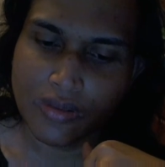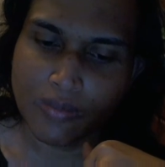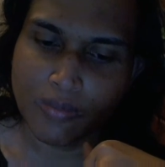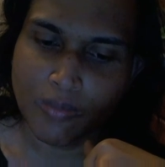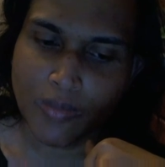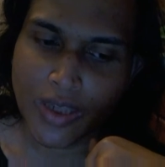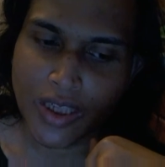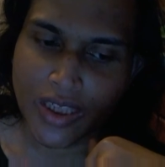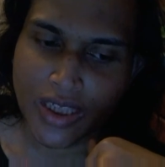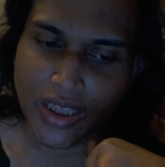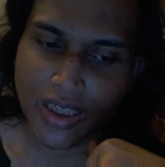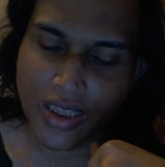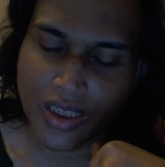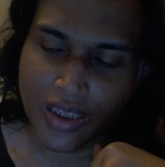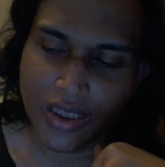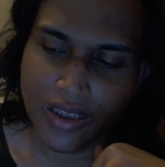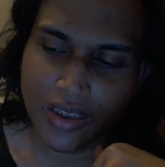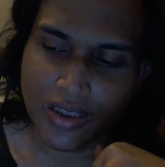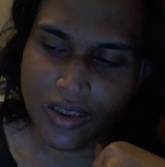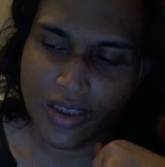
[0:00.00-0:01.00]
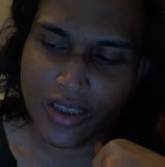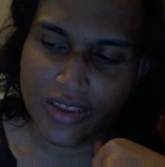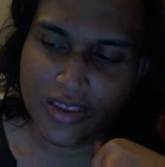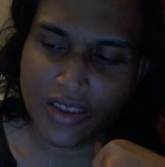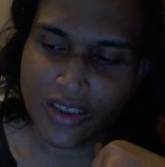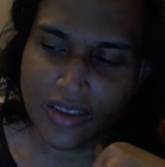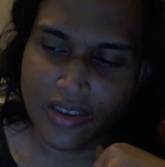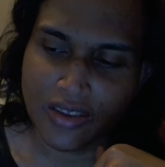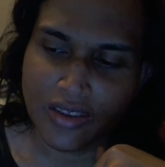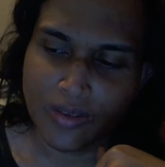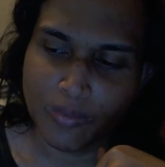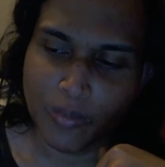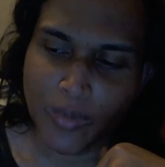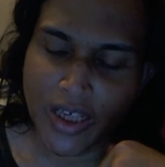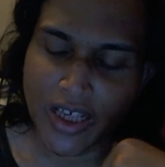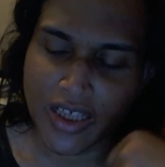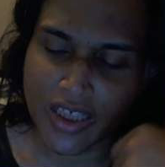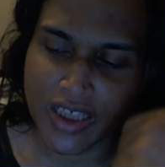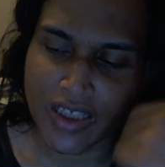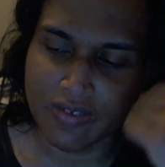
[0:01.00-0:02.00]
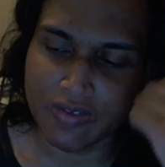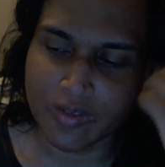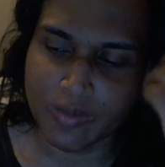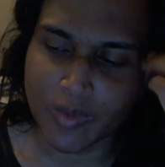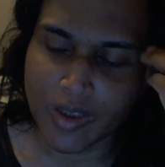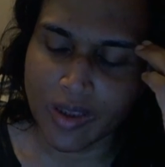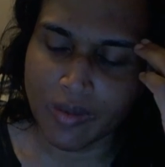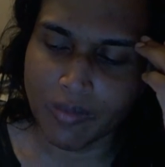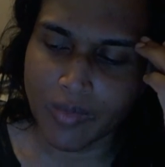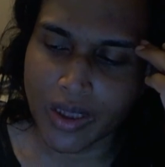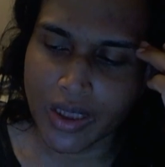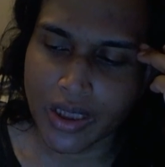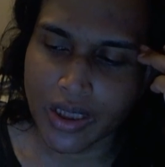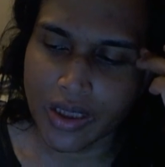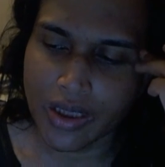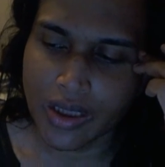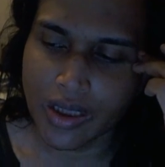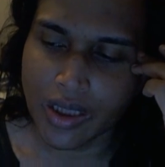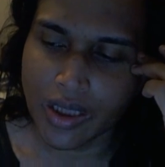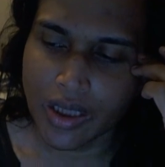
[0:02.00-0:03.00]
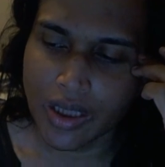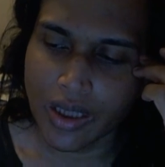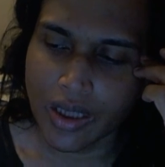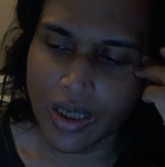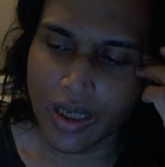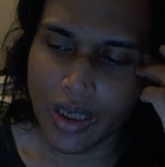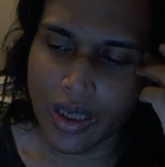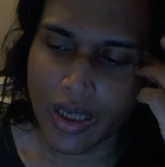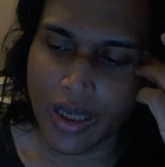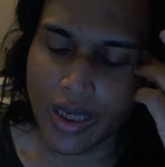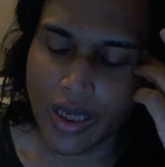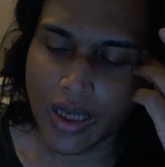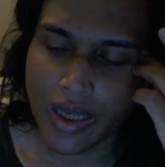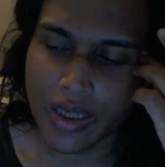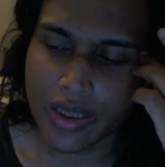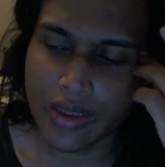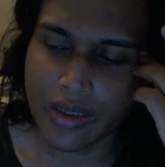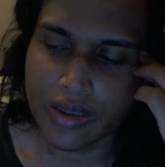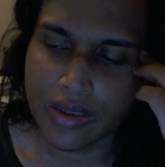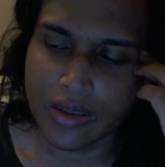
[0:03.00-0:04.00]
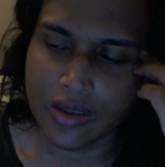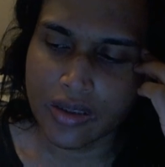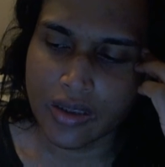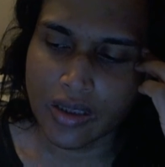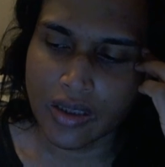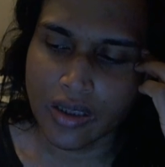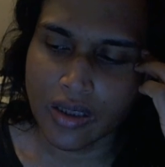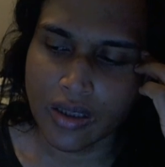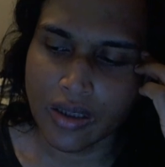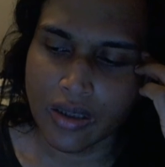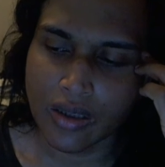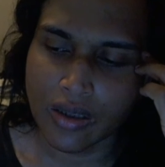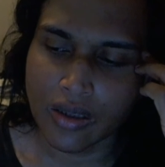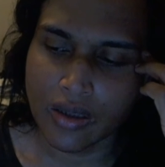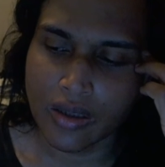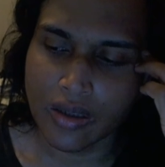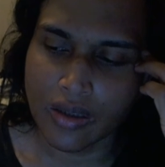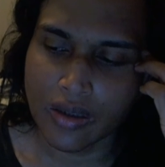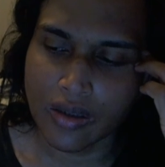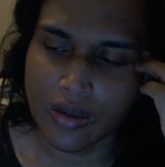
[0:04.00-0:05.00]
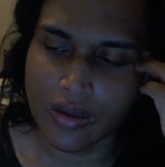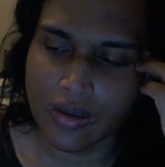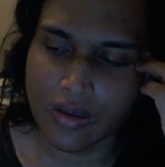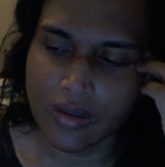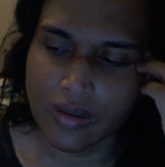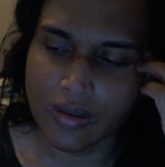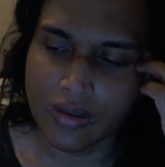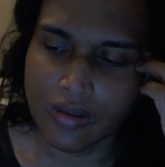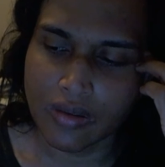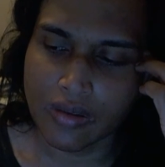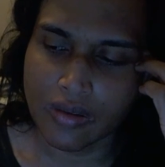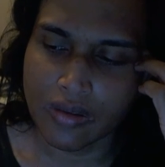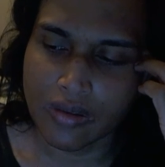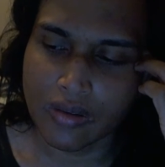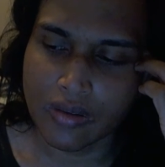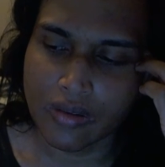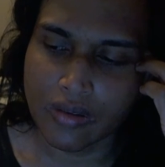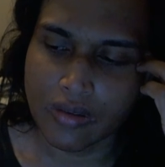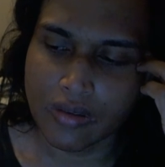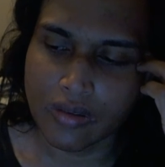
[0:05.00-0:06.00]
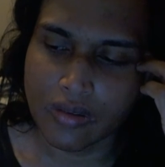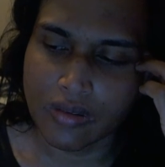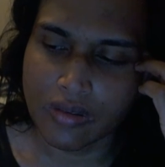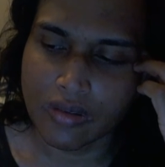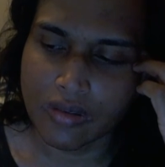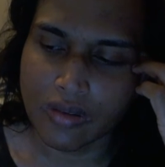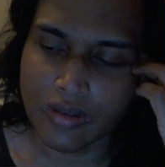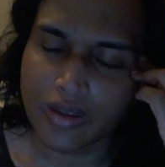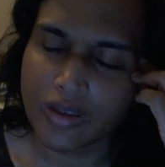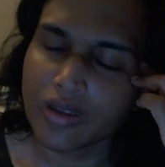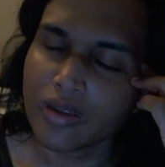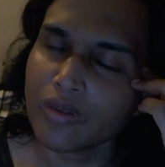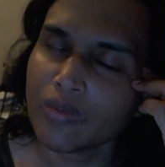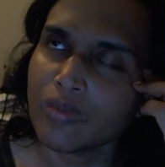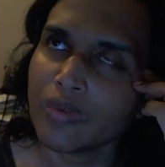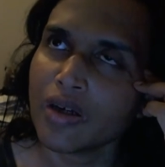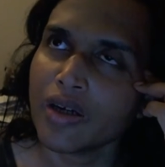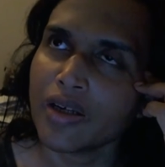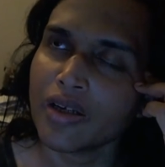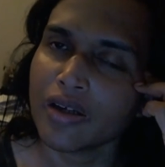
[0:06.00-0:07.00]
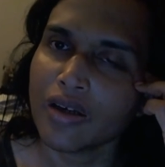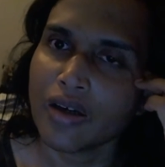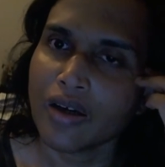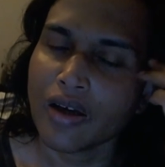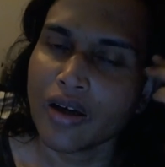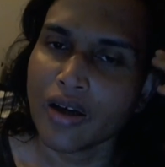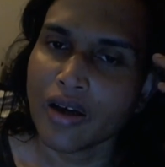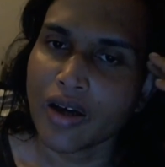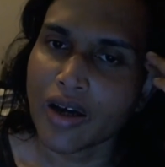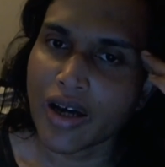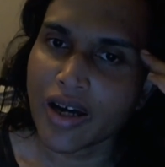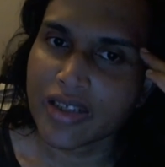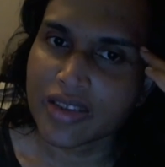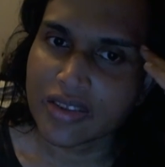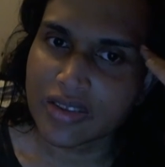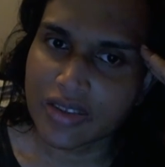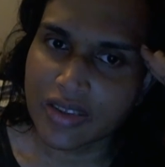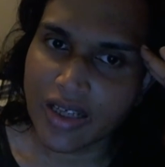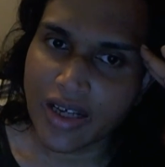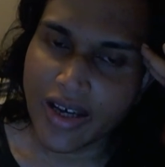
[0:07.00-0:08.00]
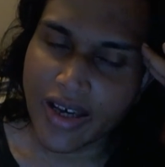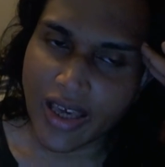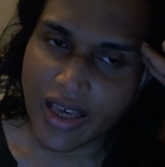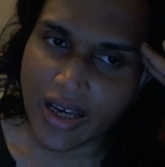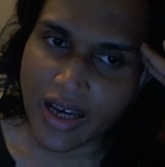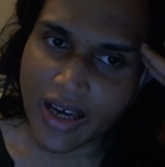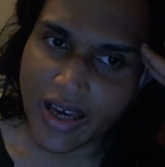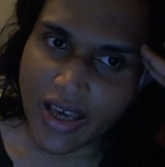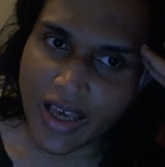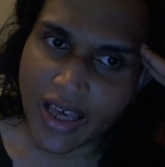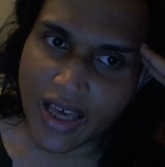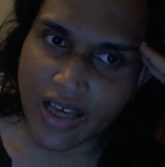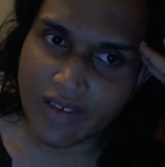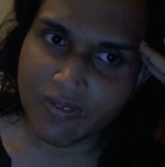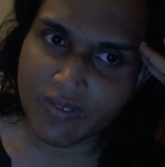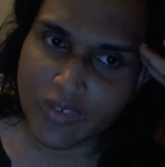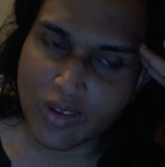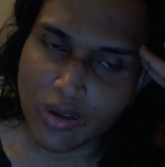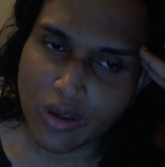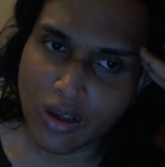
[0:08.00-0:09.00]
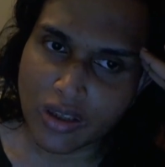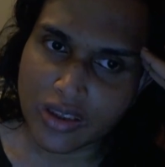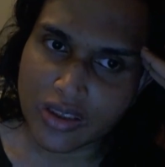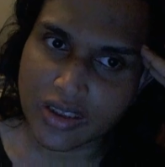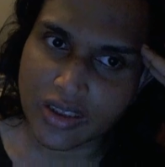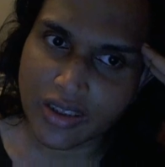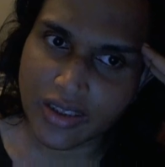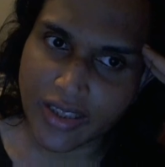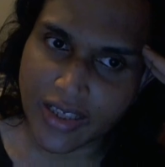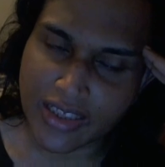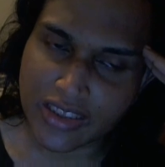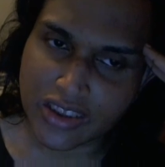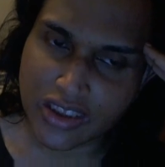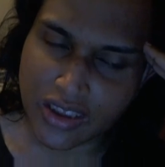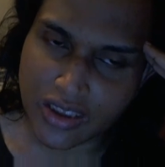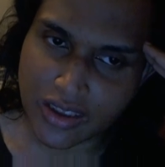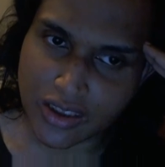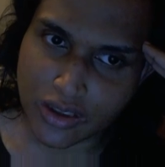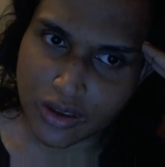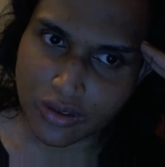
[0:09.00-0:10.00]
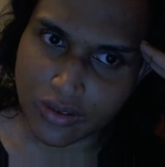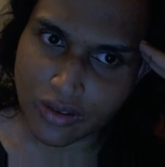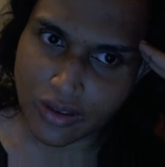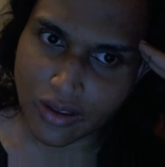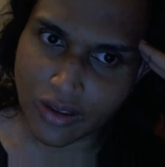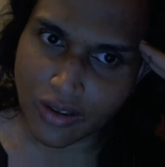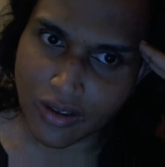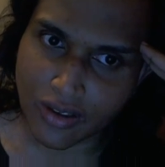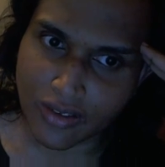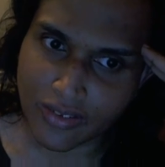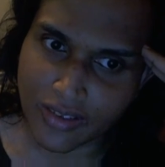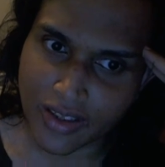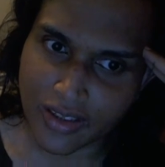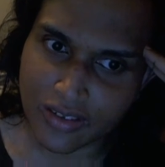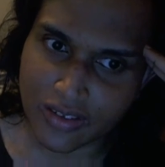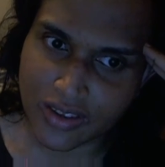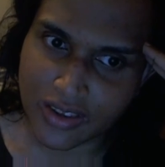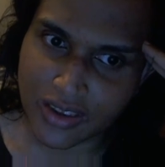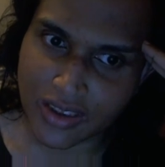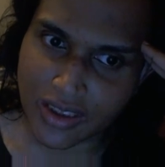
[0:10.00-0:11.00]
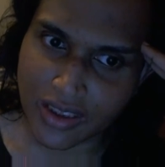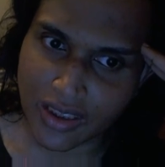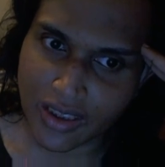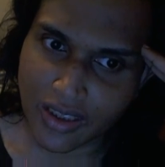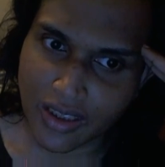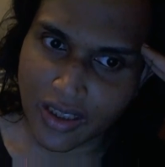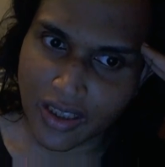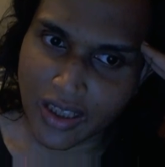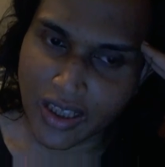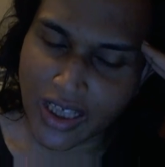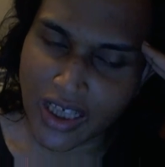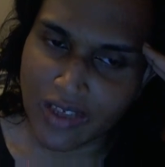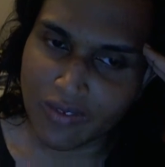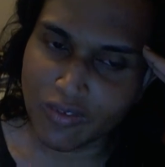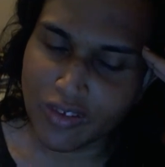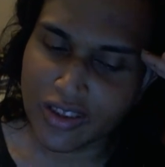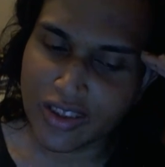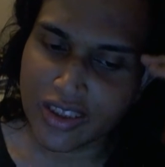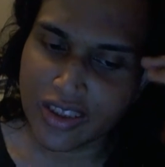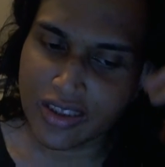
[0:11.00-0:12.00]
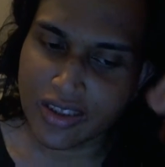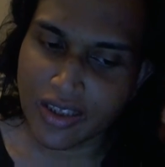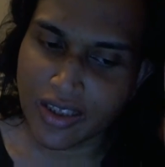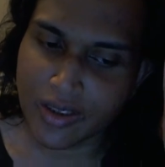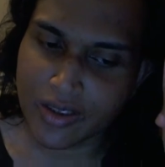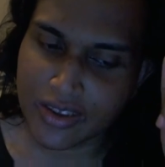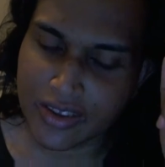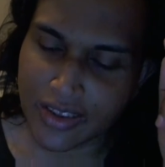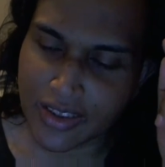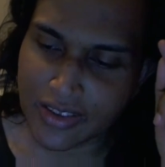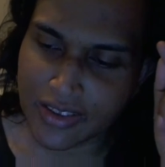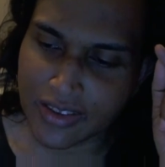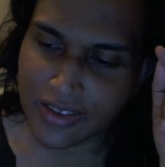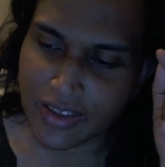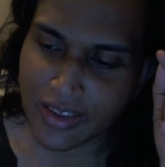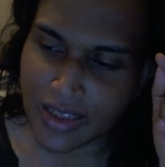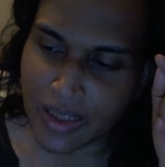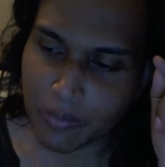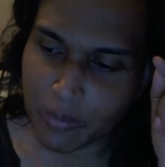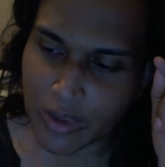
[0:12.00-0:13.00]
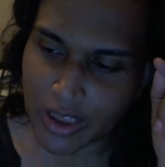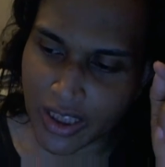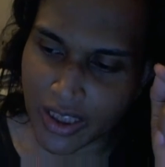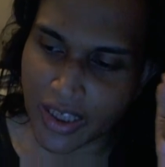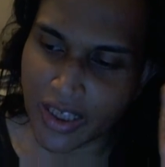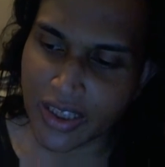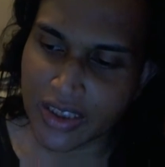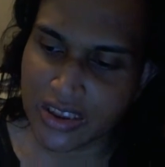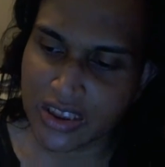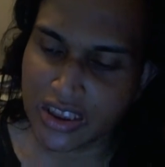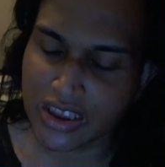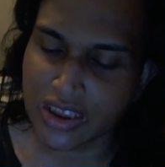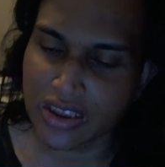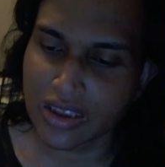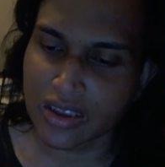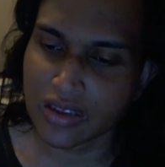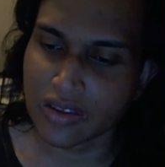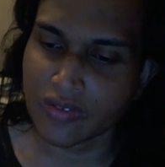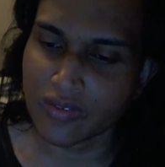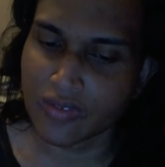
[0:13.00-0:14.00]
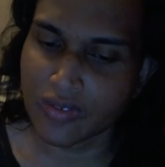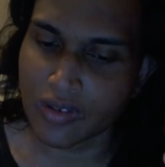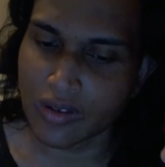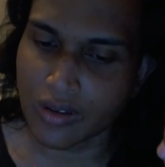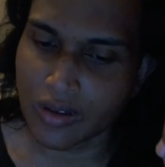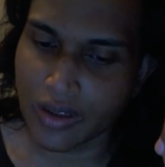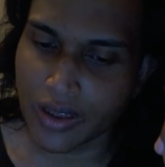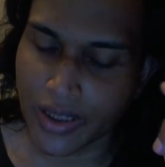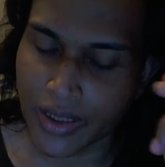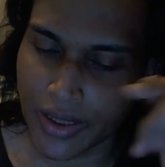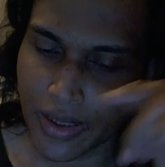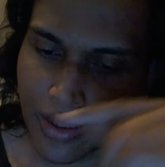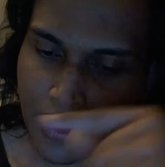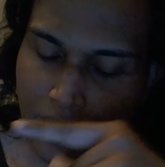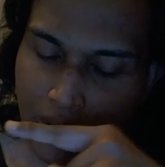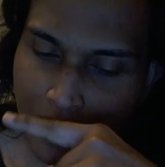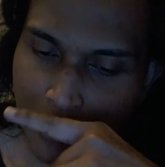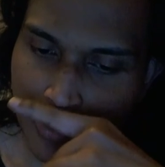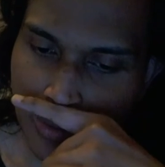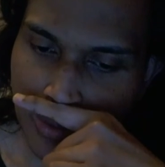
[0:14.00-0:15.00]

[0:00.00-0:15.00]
money let's say the bank gives me the money and uh, you know what I, I, I have not entered into the contract you see I've only sent in an application for a